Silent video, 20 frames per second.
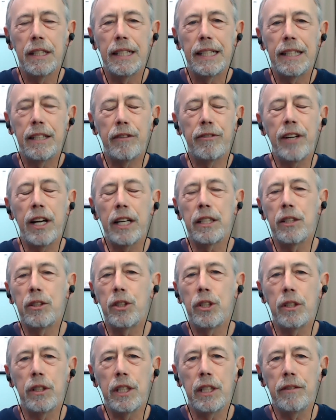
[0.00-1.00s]
The fact that
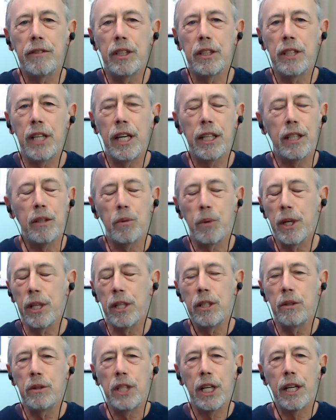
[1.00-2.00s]
you're even taking, whether
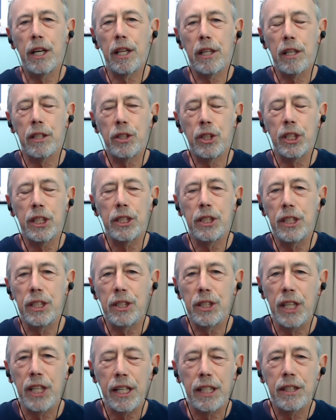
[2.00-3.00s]
you take 60
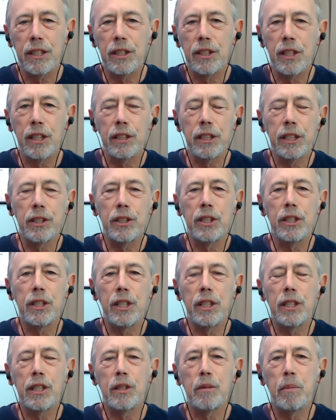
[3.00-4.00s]
seconds to listen to
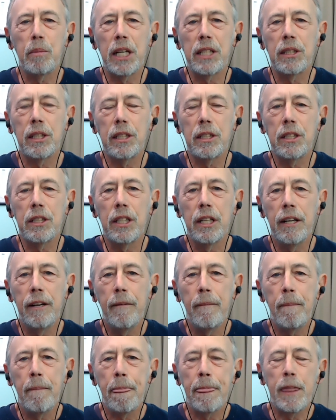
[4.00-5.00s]
this message,
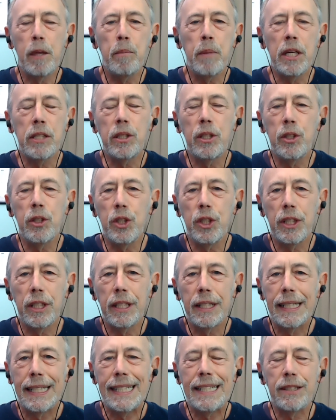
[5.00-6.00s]
the message
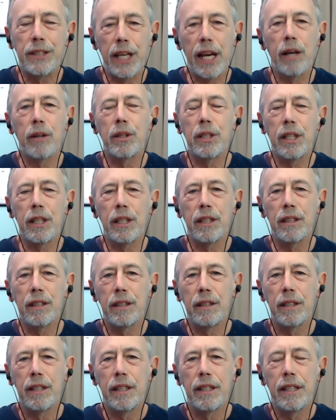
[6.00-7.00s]
is out there.
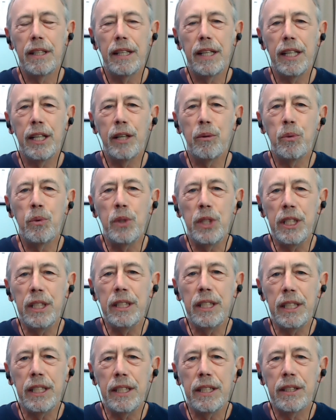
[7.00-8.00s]
It
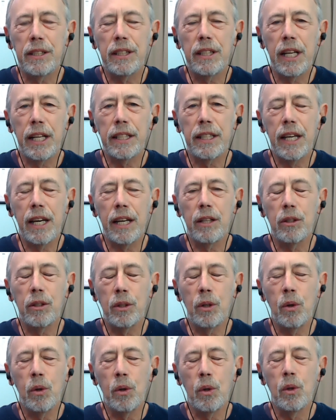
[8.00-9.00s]
really is like that
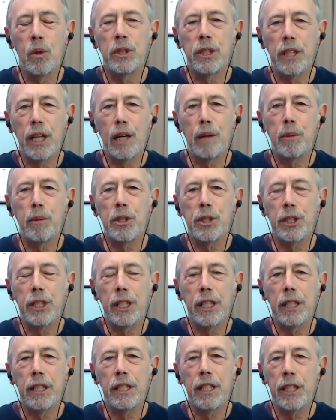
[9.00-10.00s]
old timer
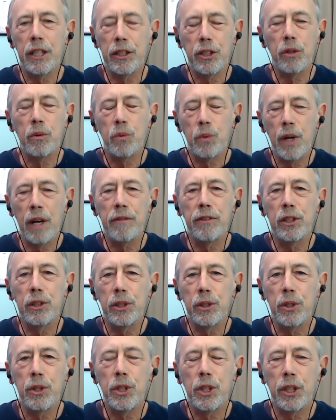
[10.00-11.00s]
said. It's a
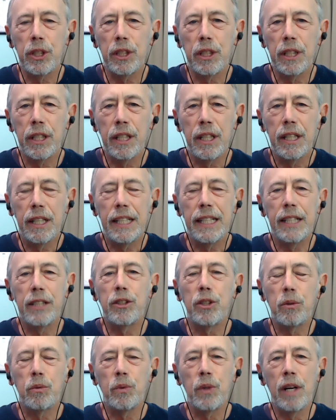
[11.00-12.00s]
revolution. It's
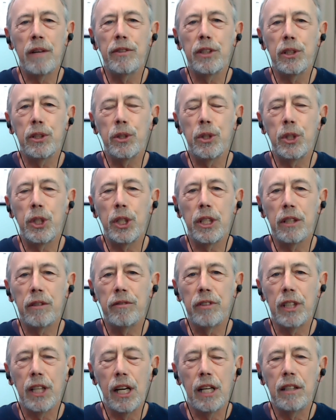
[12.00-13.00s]
a revolution of
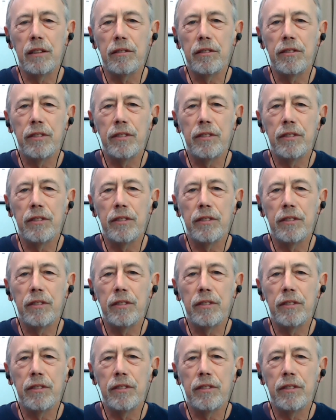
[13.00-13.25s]
love.